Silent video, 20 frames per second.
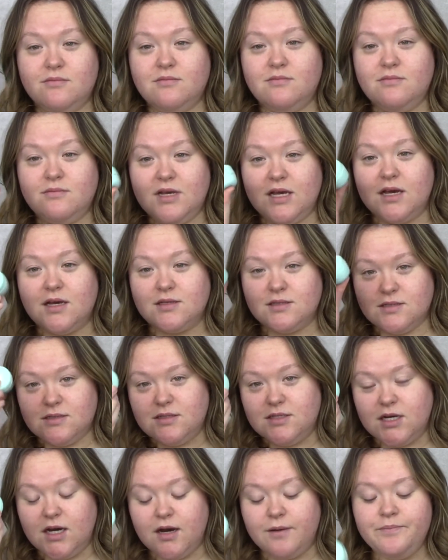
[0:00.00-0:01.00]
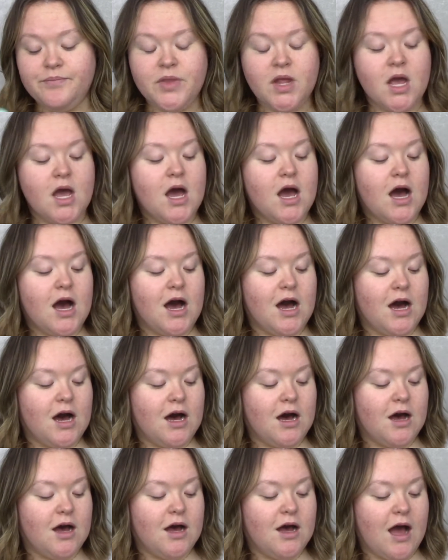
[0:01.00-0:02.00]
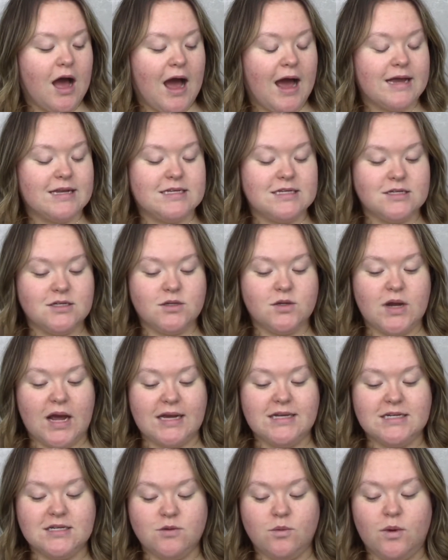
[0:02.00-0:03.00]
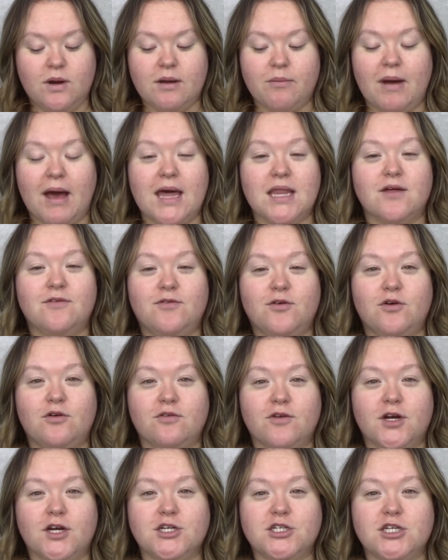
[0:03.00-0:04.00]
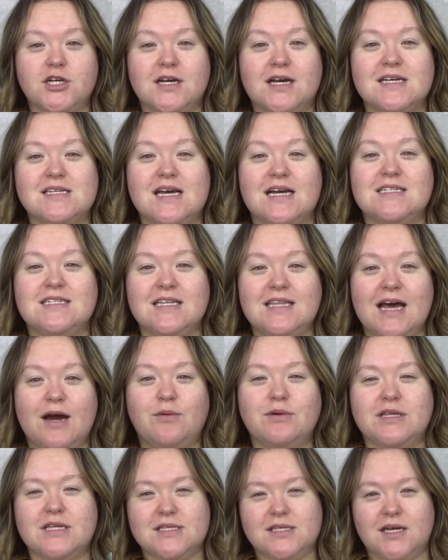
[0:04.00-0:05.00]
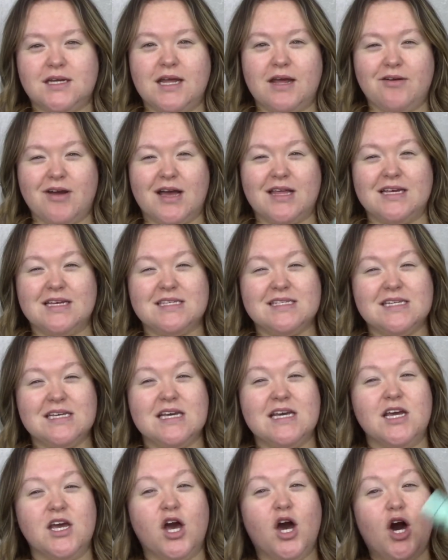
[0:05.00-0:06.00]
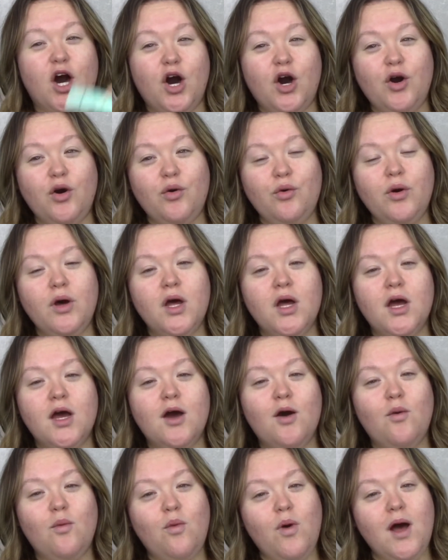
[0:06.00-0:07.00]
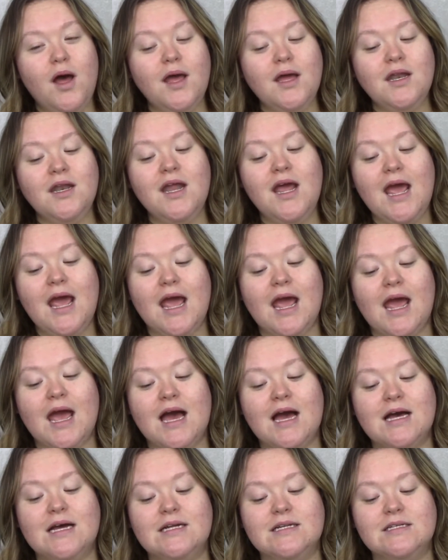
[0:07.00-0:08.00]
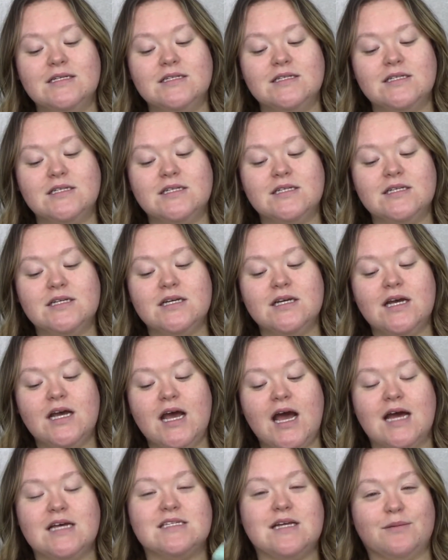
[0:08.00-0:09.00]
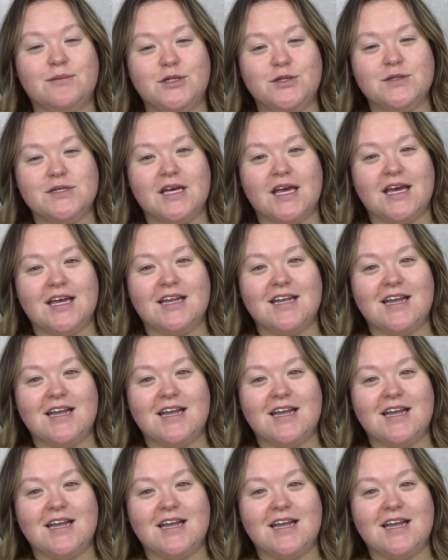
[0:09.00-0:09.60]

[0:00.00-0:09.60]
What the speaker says: because duh, I didn't want to buy the full version because I did that with the Sunday Riley CEO one and I stopped using it,